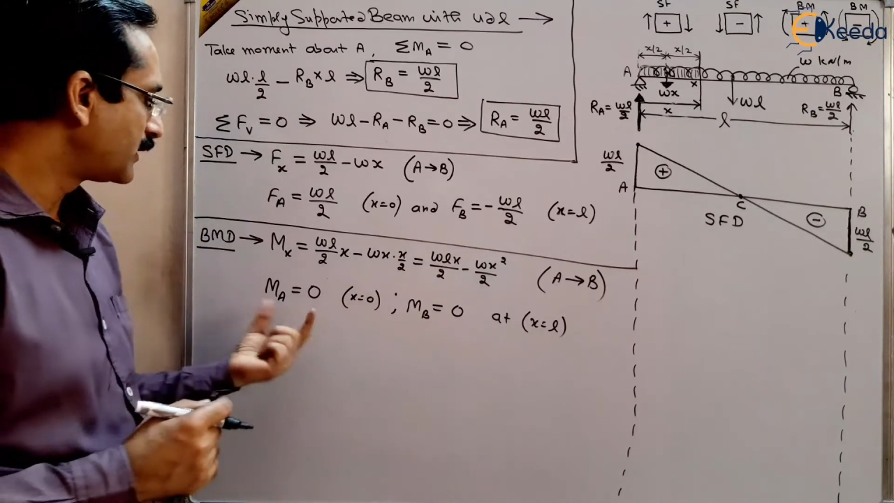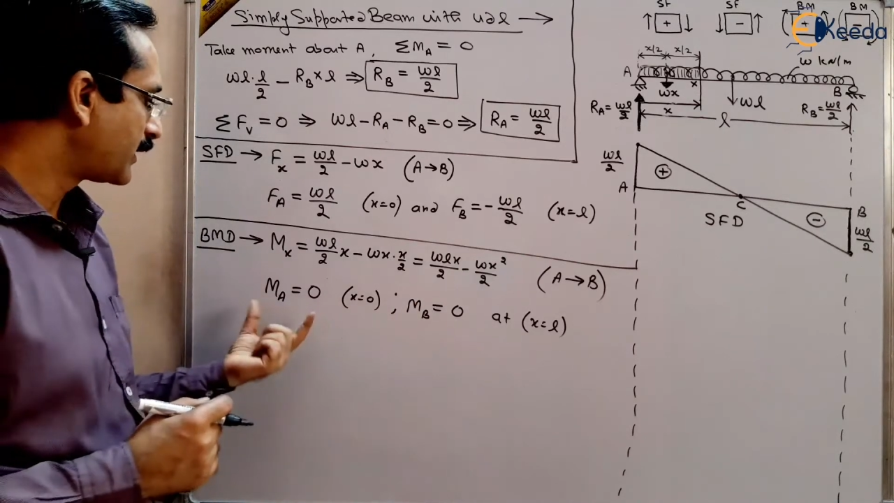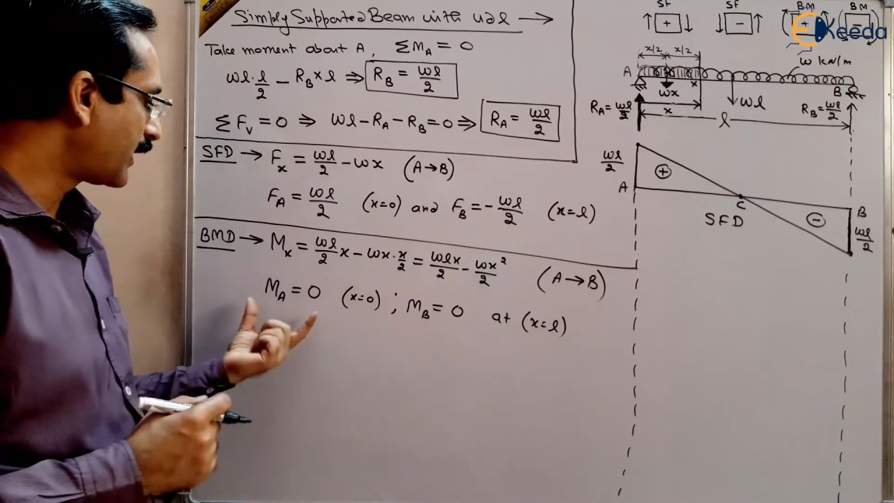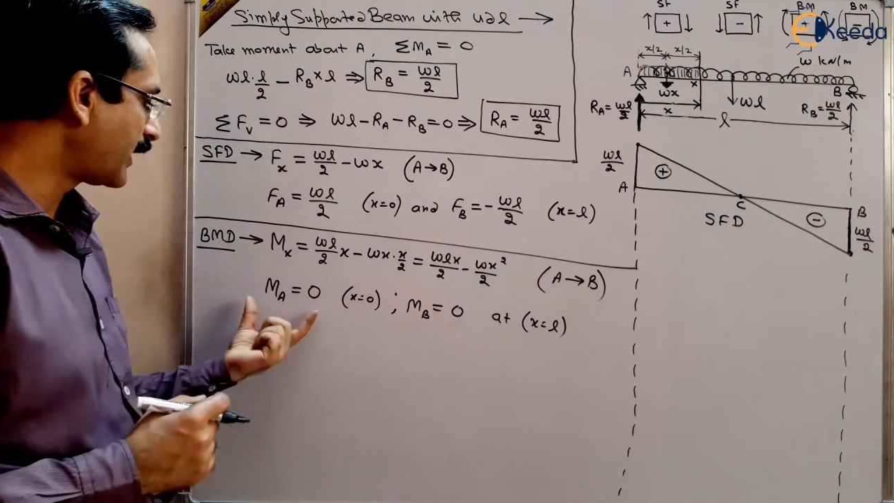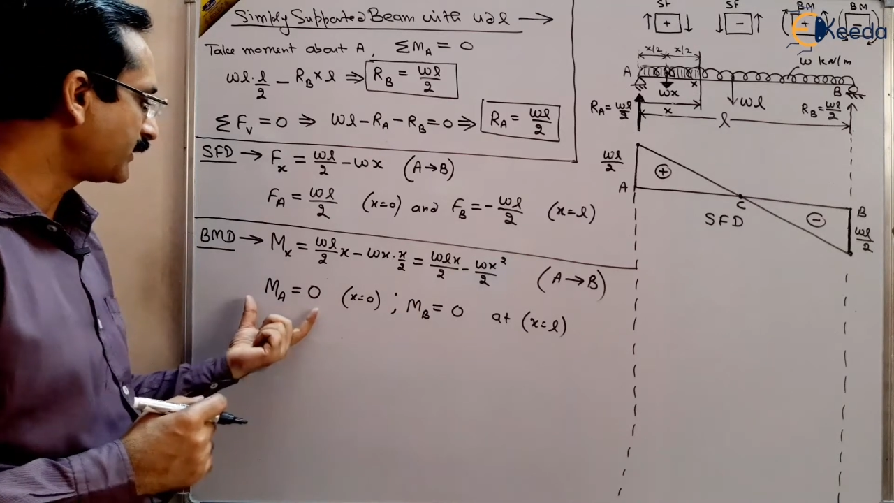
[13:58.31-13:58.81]

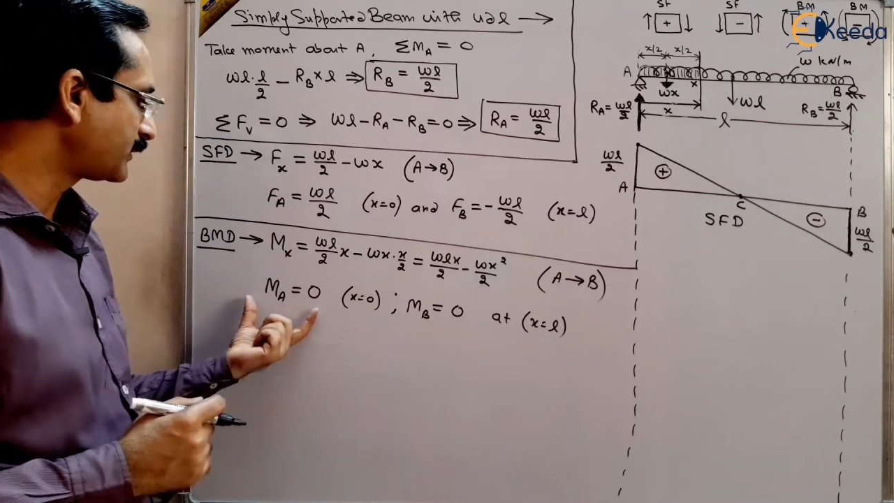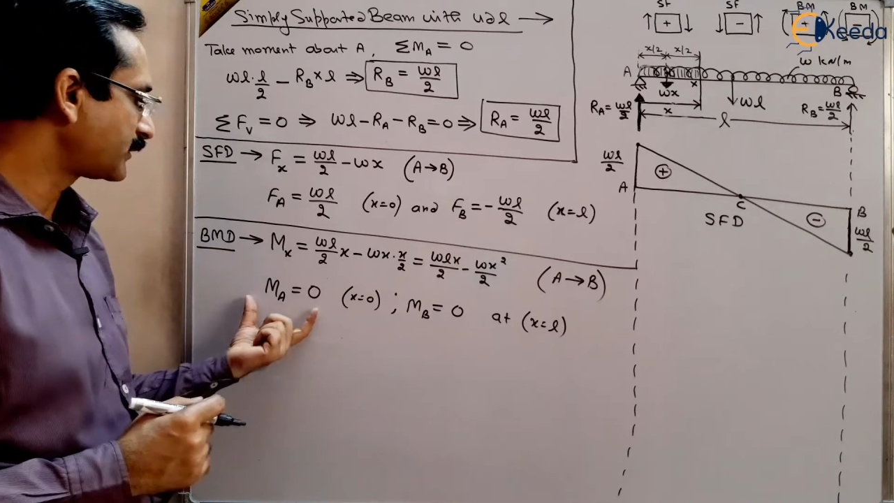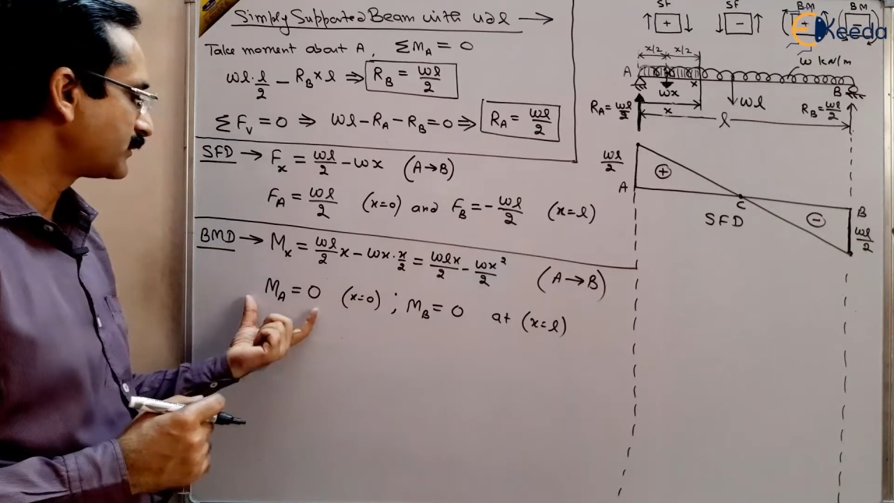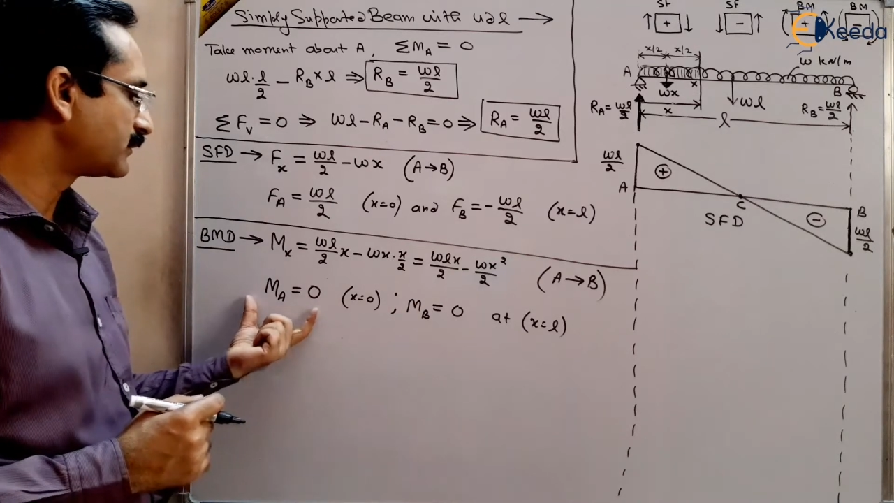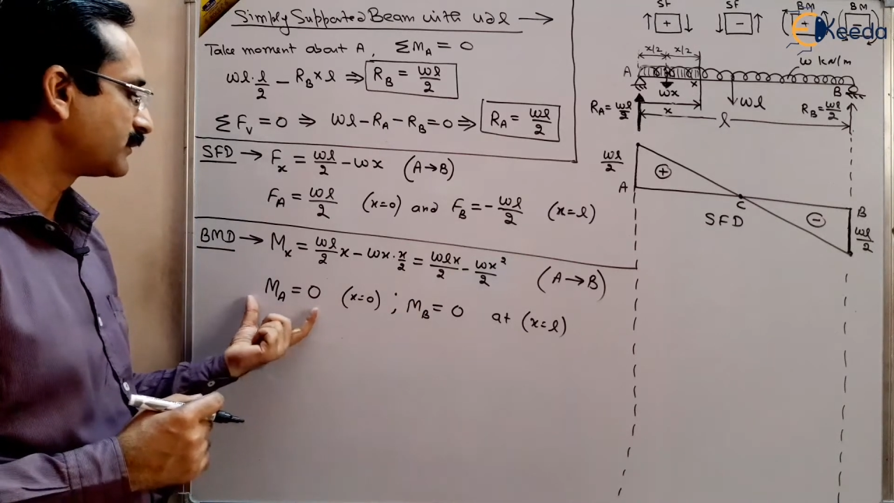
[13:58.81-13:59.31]

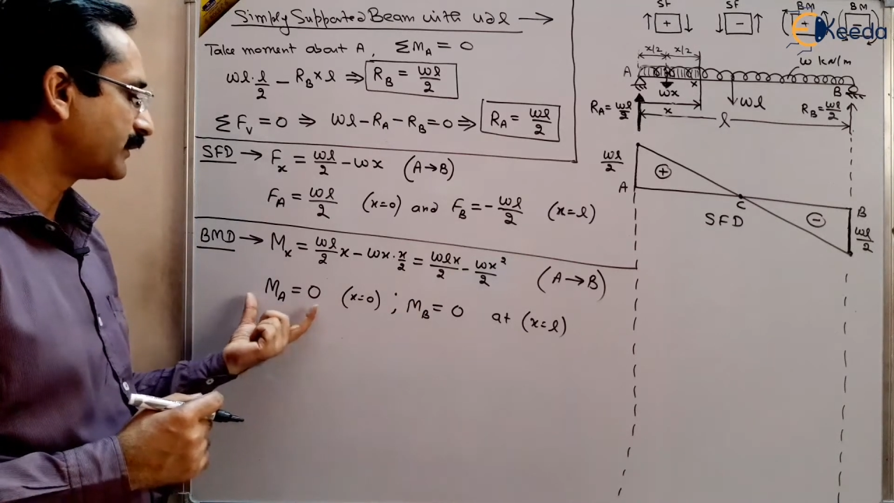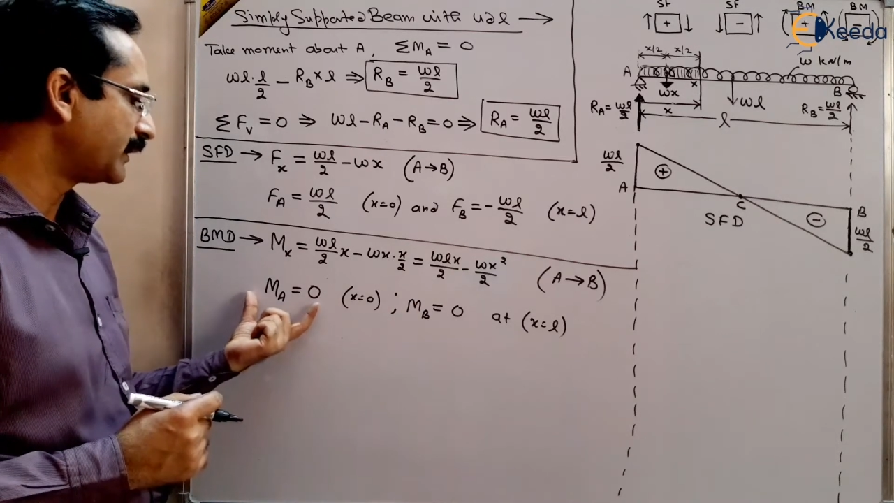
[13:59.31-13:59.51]
at A